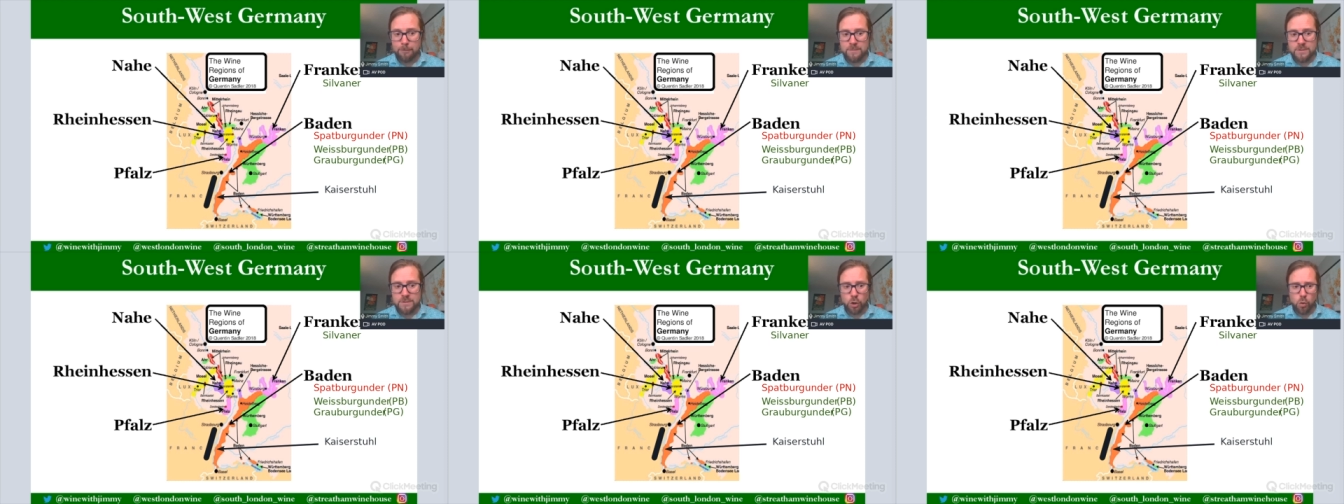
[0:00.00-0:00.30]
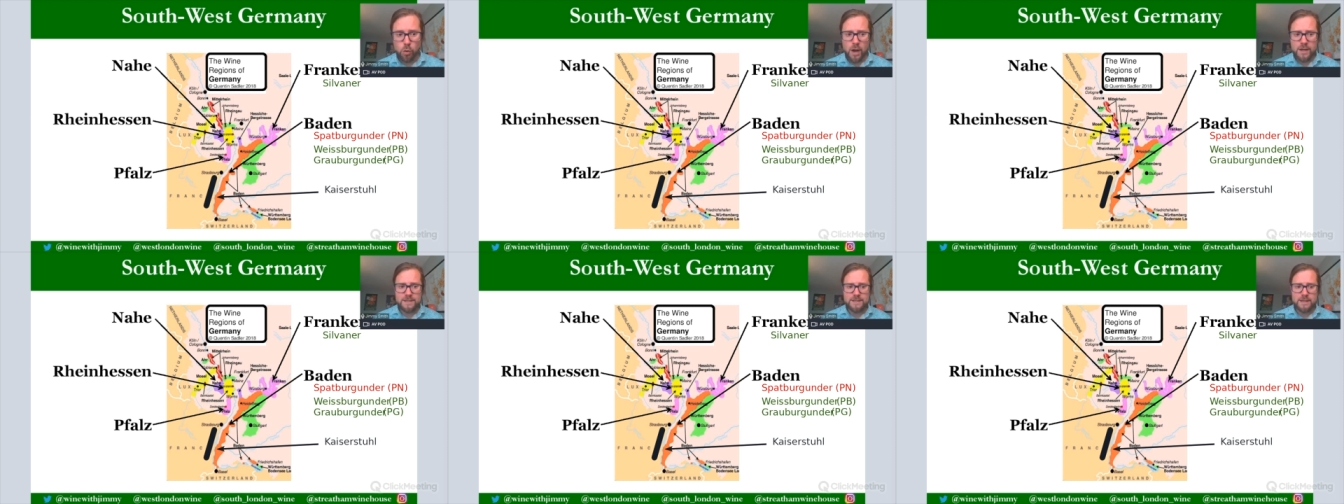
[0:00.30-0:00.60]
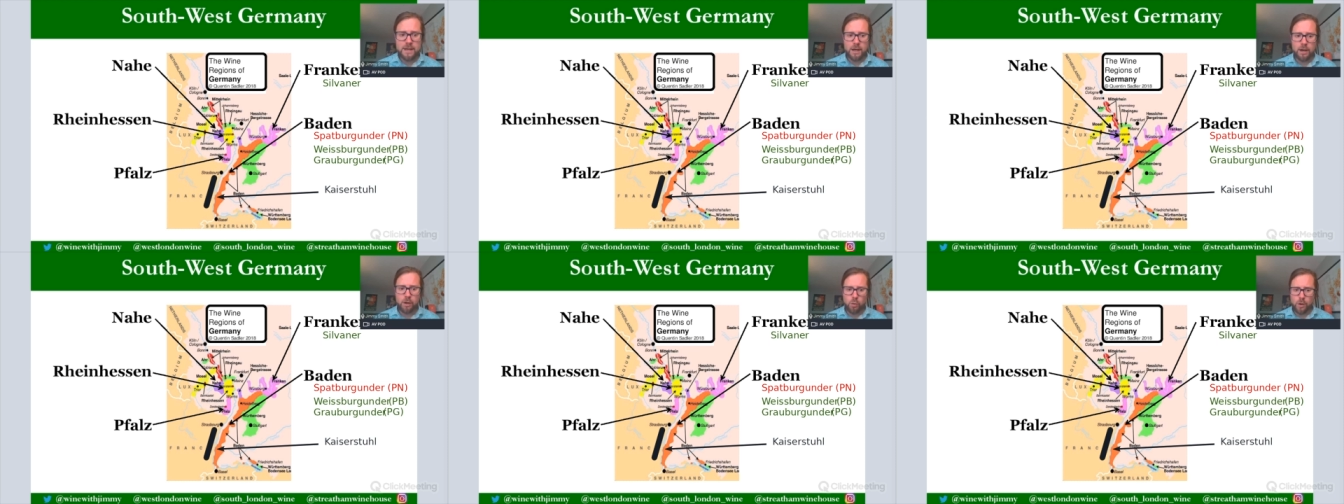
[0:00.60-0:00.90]
So quite
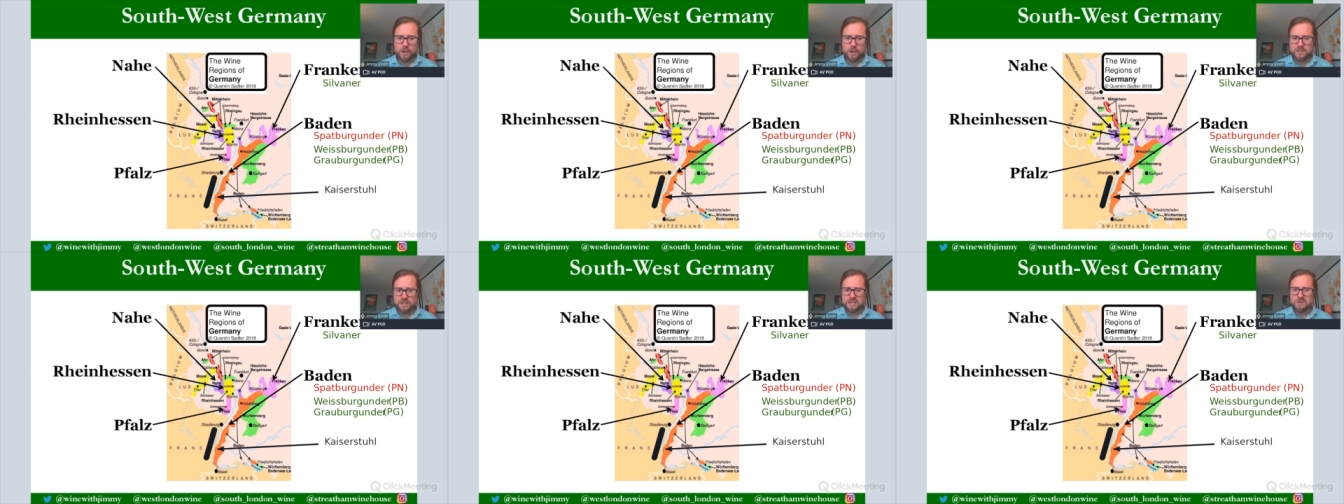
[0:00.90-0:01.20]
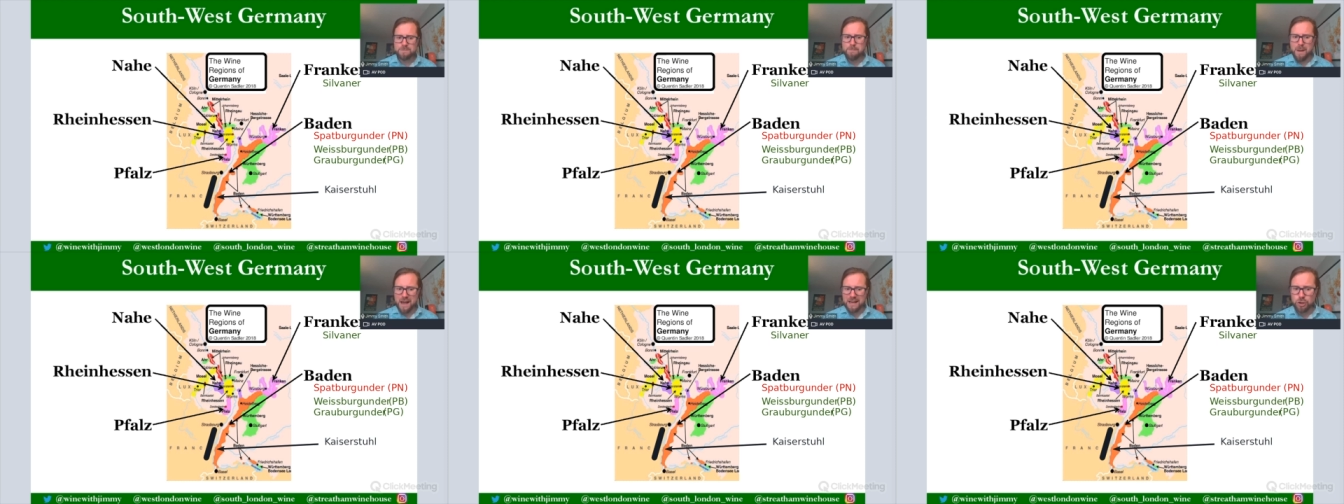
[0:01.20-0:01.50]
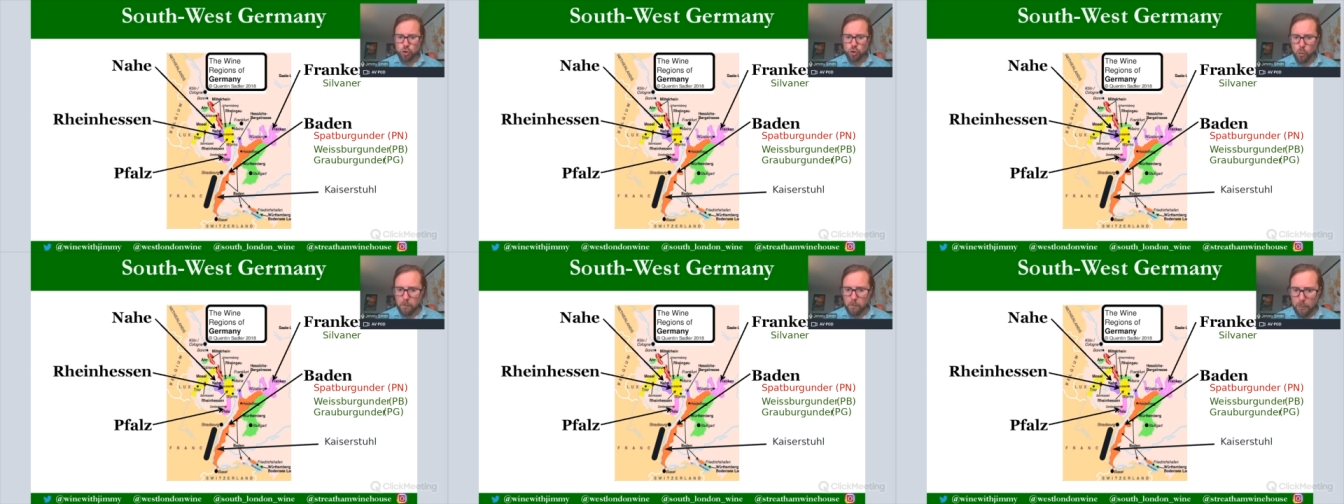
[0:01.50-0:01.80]
a
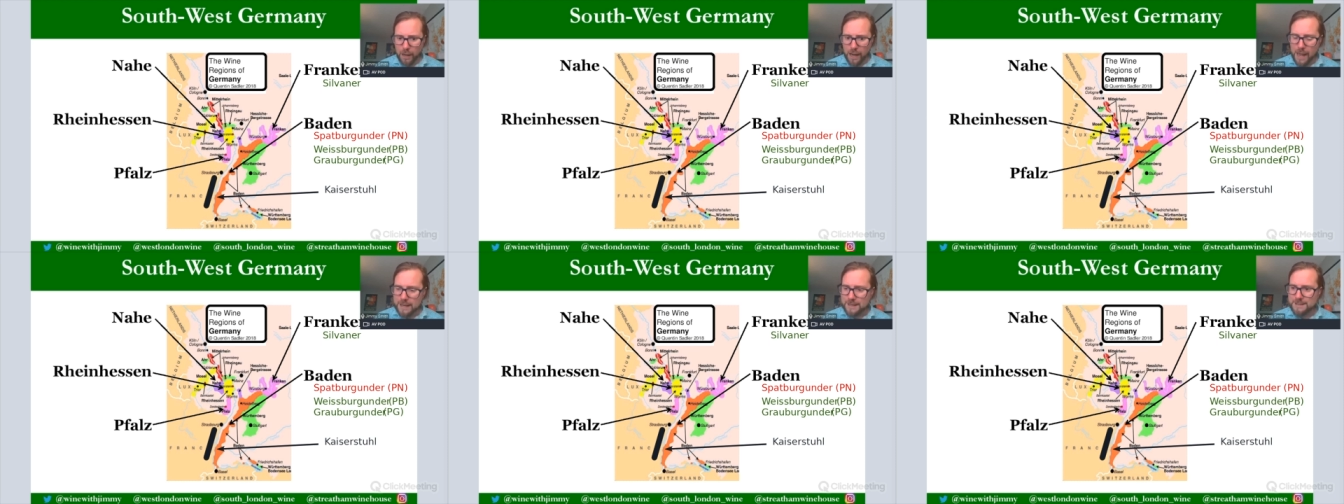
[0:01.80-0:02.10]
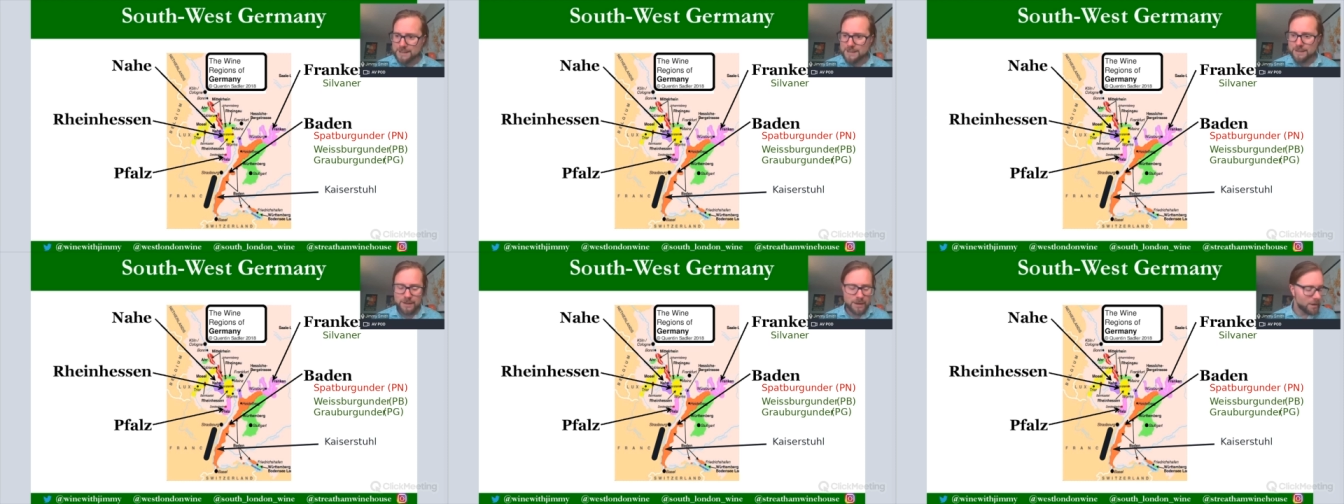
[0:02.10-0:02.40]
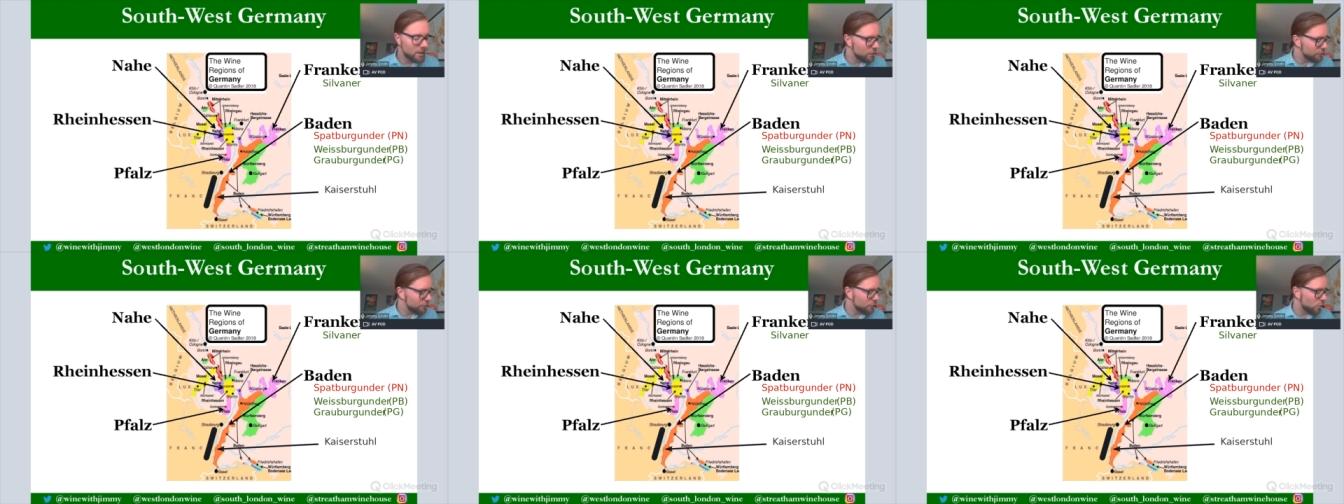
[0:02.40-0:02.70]
special place
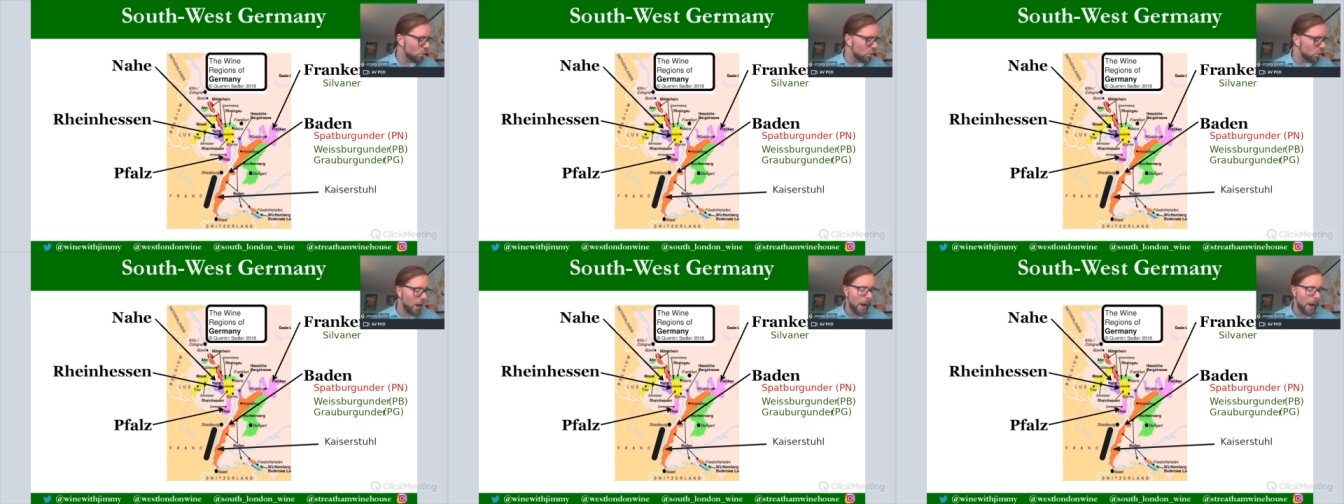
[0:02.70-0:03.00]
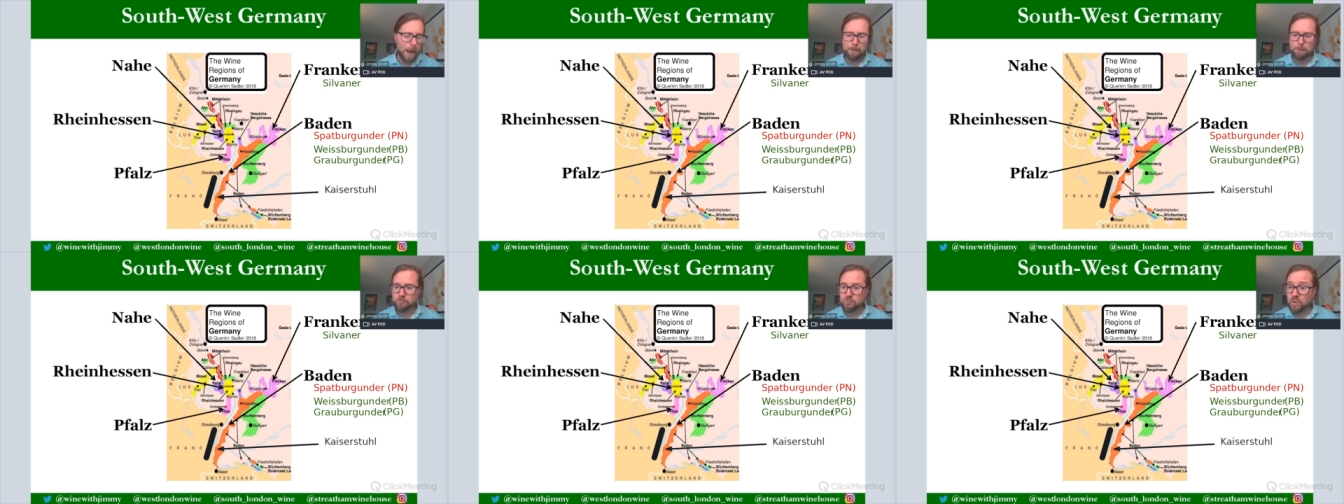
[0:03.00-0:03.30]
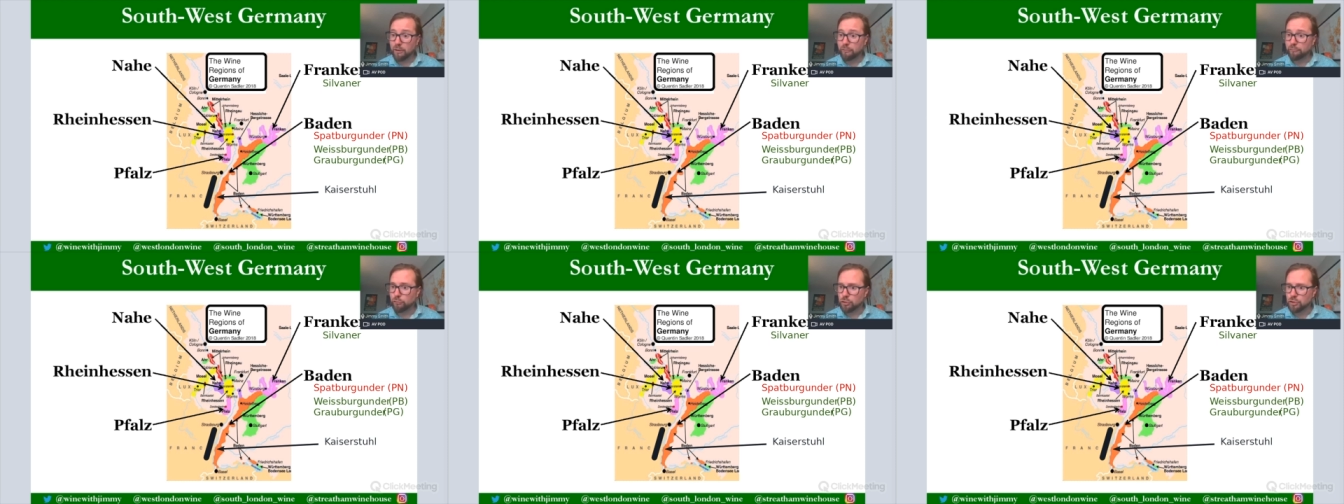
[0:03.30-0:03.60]
for
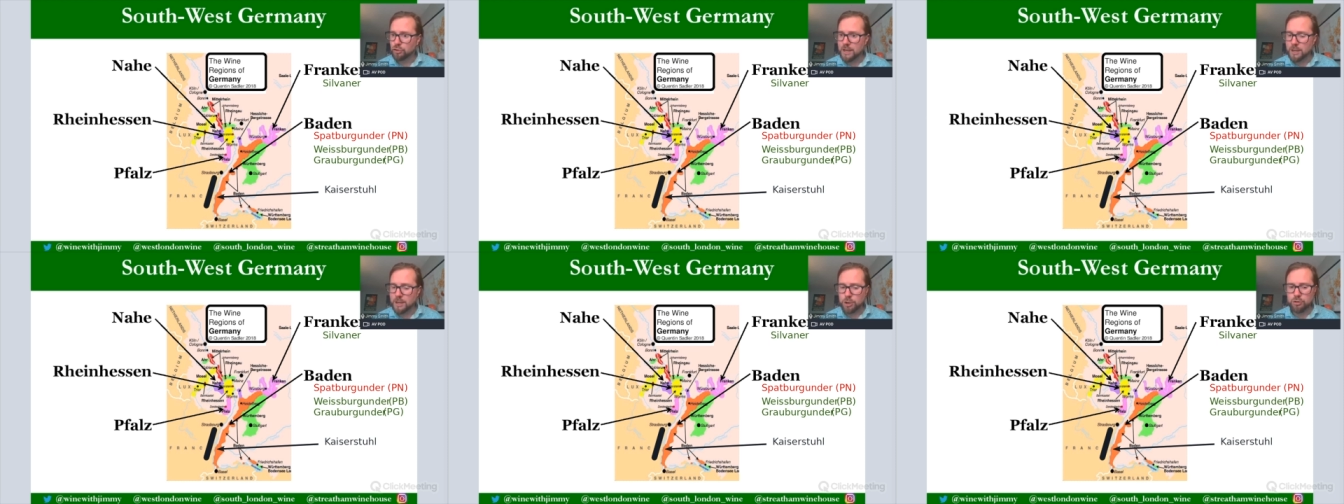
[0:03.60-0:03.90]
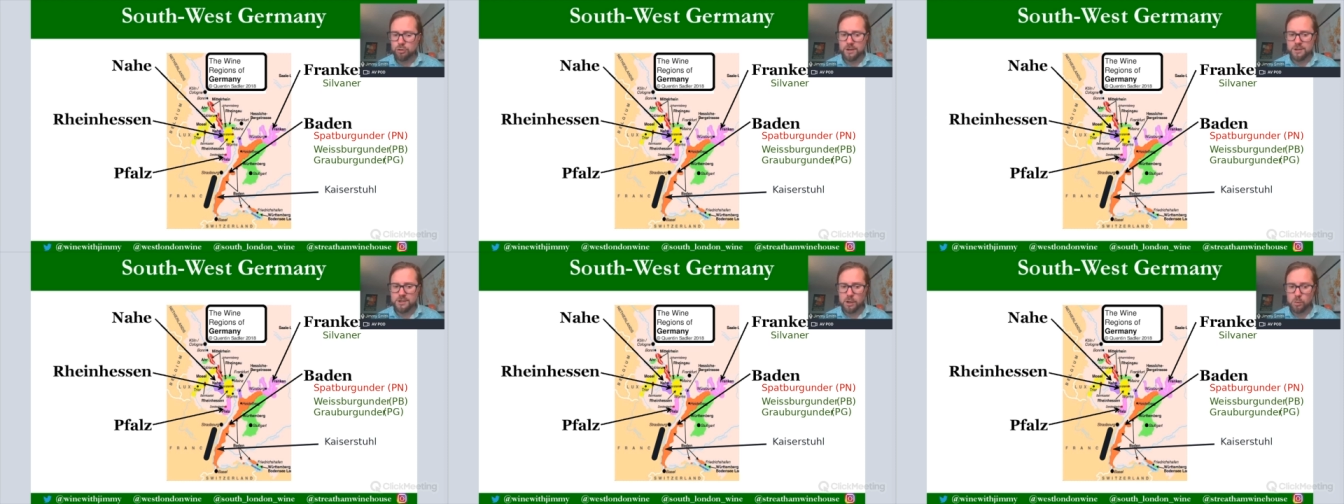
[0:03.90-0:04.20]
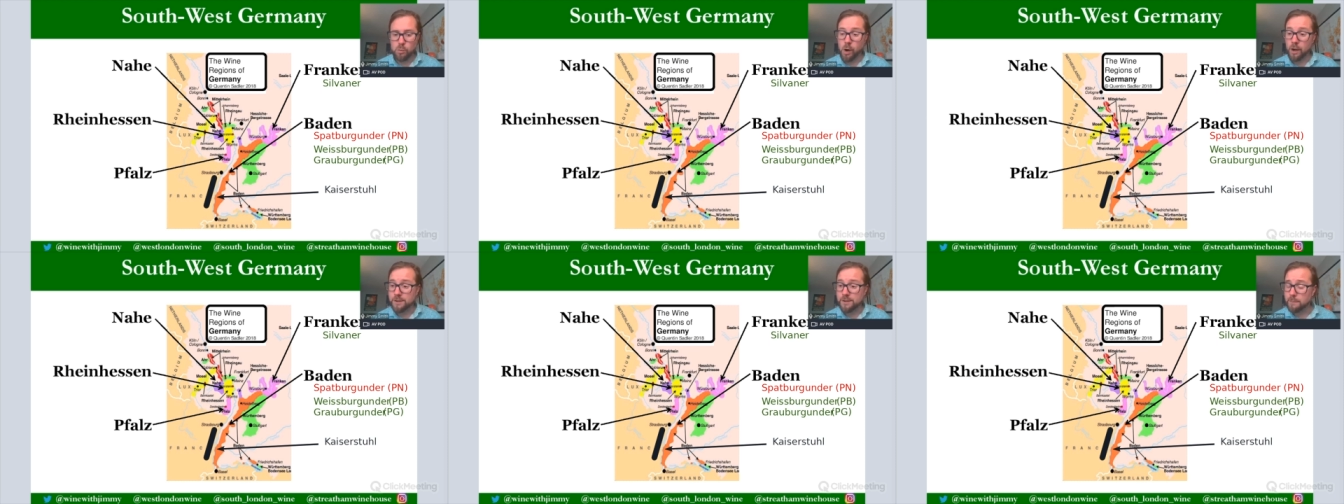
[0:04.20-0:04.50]
different
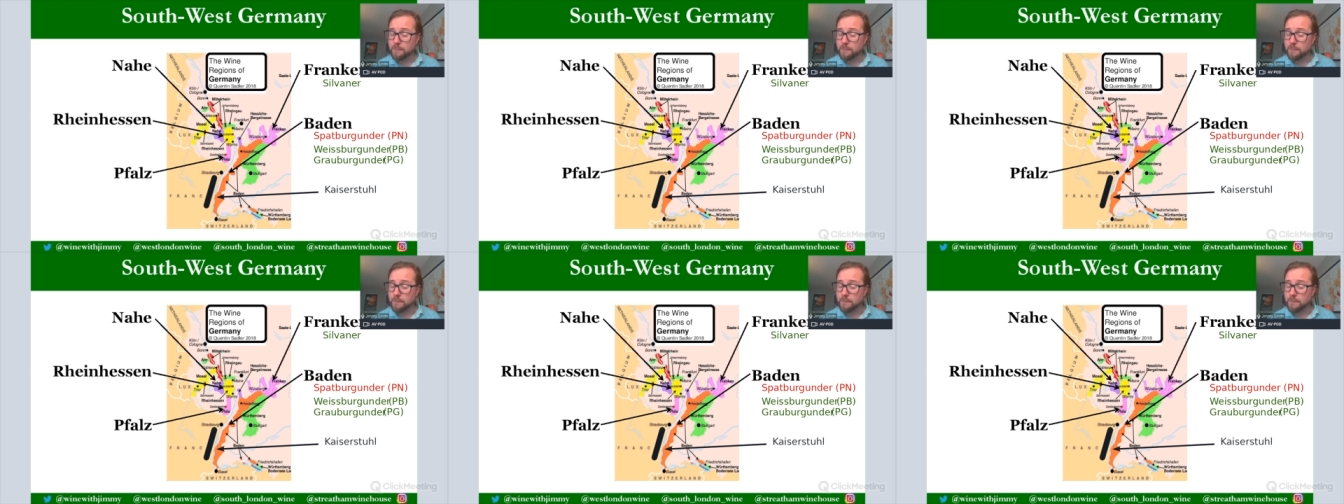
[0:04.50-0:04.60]
interesting wines.